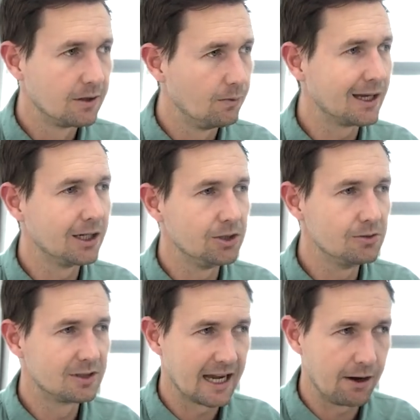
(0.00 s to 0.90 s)
we can
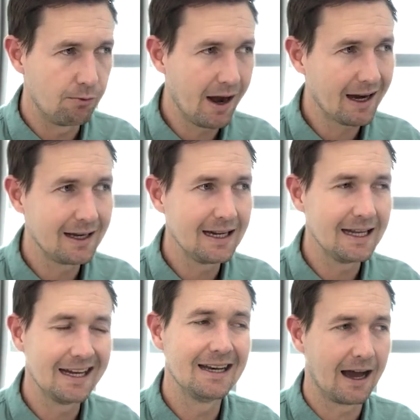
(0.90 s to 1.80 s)
use directly
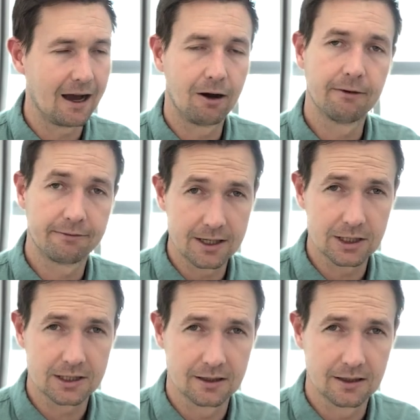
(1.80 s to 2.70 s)
in our
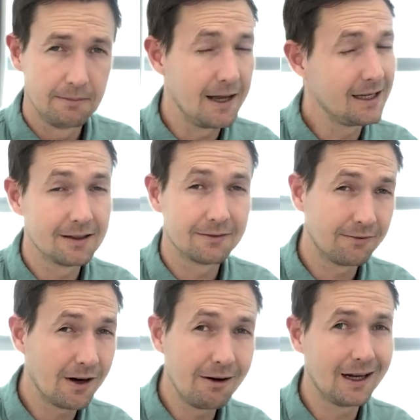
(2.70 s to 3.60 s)
function, making it
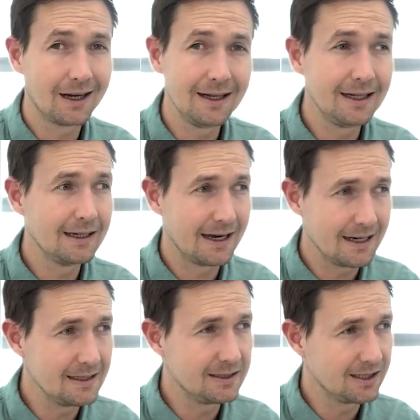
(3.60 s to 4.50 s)
very clean and
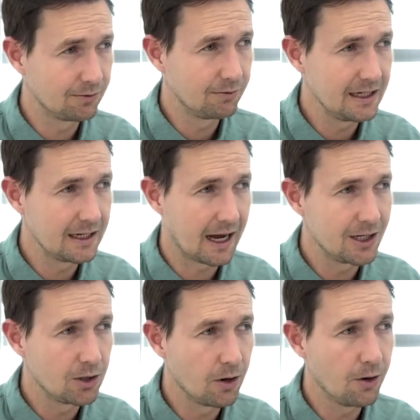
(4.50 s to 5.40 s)
easy to read. I
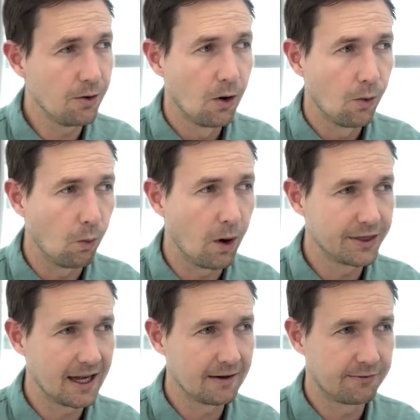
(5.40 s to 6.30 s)
know what
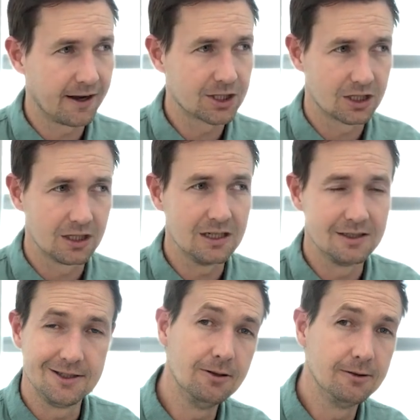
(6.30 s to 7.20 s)
that function is
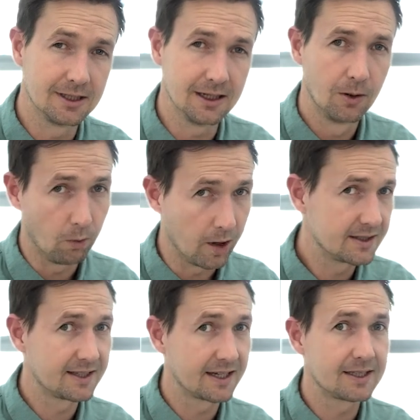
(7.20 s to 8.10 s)
using, what
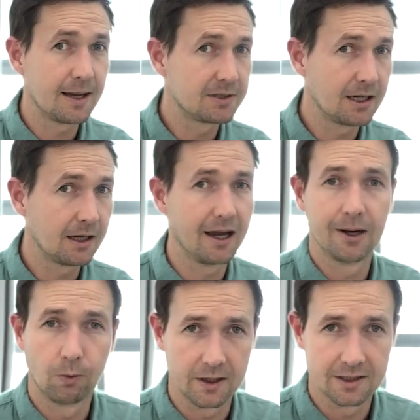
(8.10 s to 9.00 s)
it's accepting
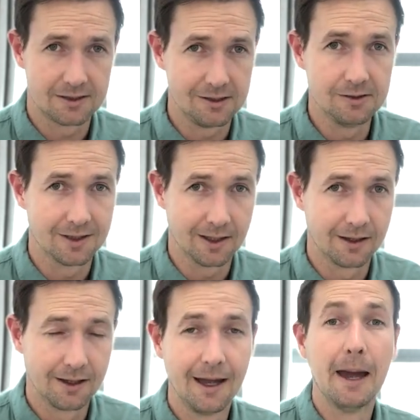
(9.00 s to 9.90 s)
and what it's using.
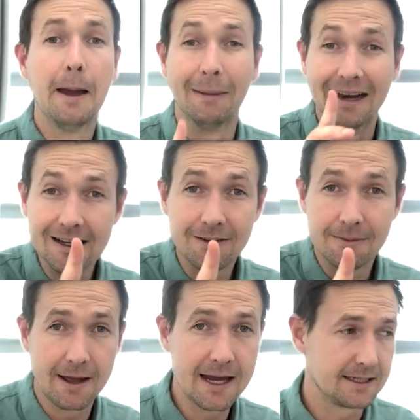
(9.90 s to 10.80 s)
But even
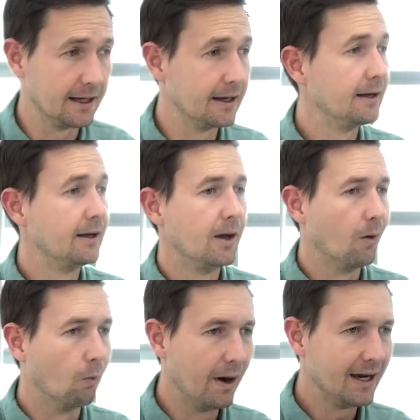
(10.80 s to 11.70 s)
better,
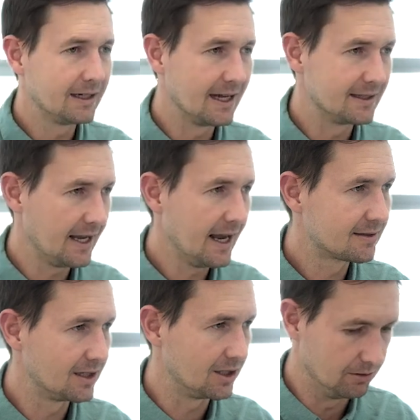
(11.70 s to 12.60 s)
when it gets
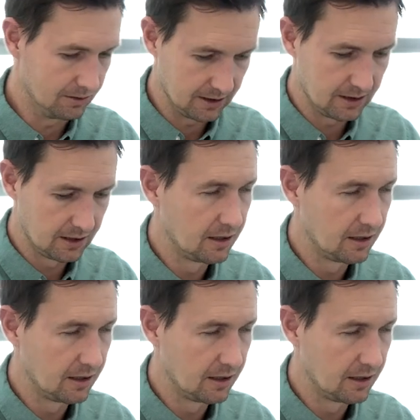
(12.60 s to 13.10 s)
executed